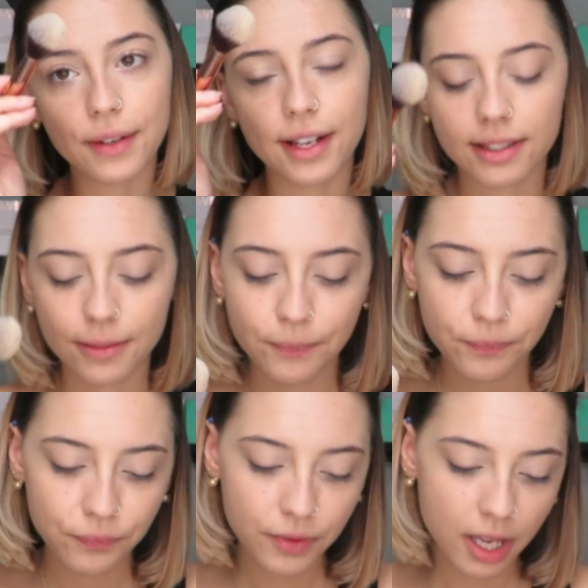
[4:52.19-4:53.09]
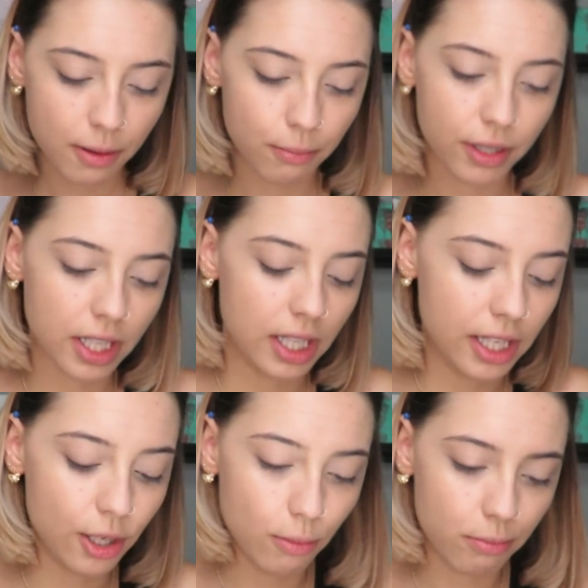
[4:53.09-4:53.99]
Anyways, put a
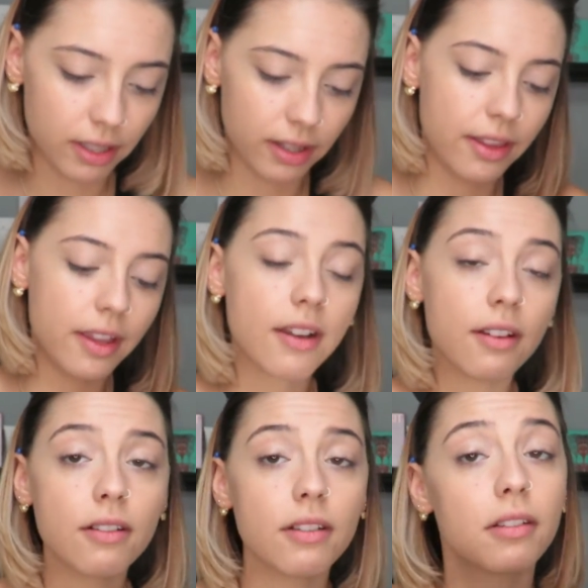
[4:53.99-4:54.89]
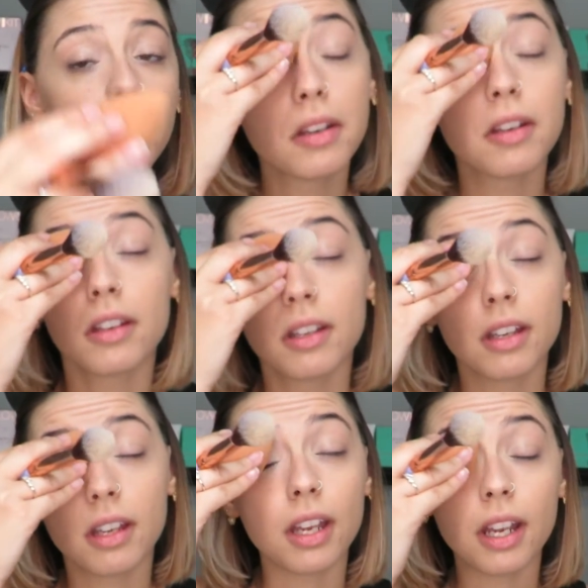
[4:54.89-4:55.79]
little bit there.
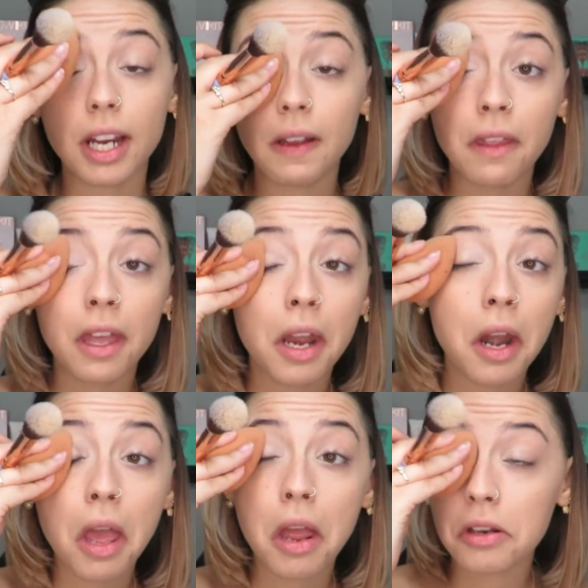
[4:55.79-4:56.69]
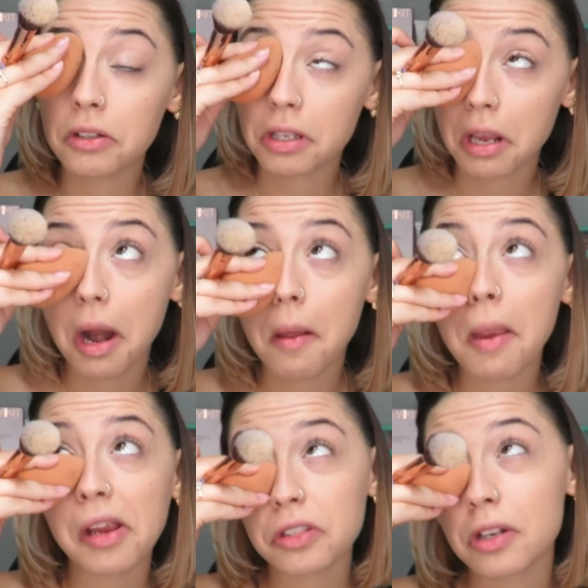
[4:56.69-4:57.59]
And then just gotta
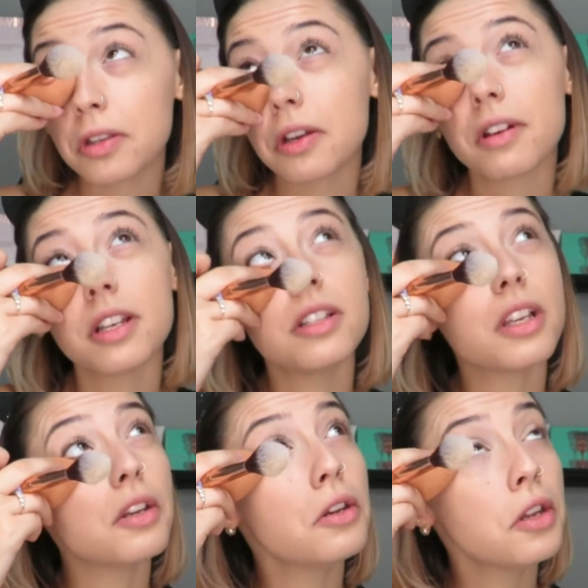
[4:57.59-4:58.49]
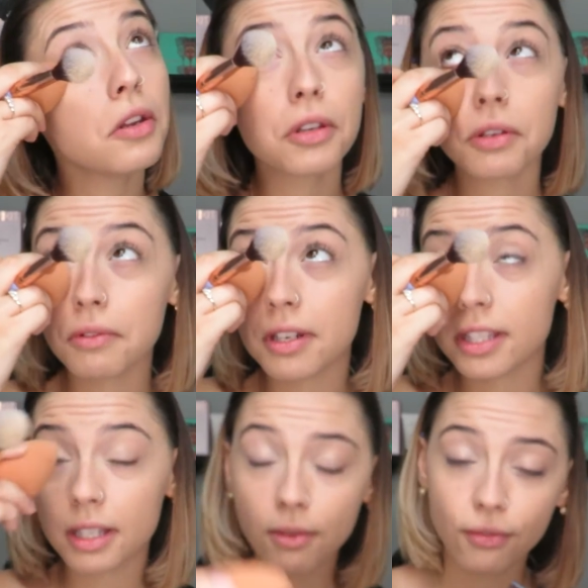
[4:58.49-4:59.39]
make sure there is no
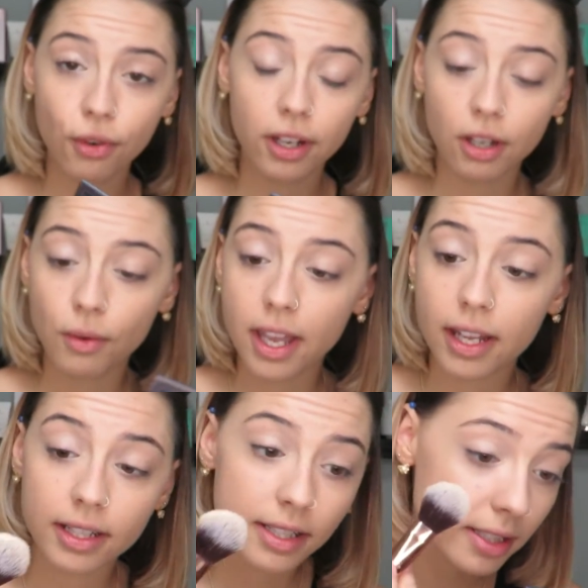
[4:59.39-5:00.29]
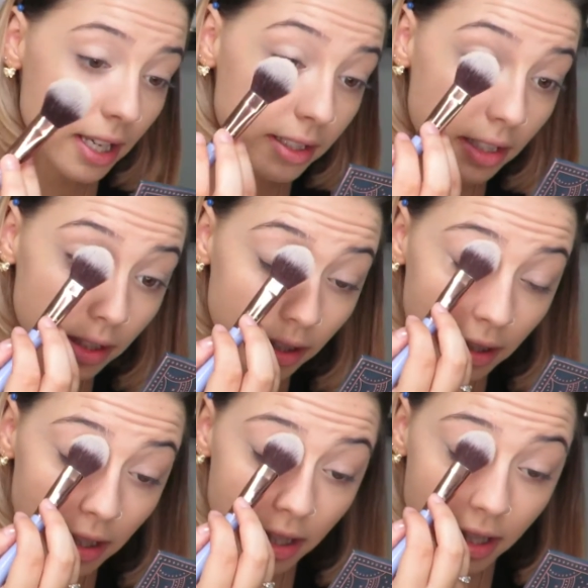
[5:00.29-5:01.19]
creasing before I go ahead and set
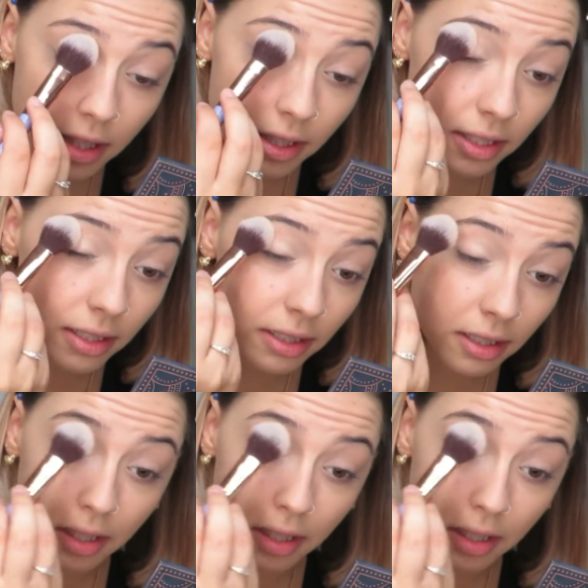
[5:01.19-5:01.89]
this.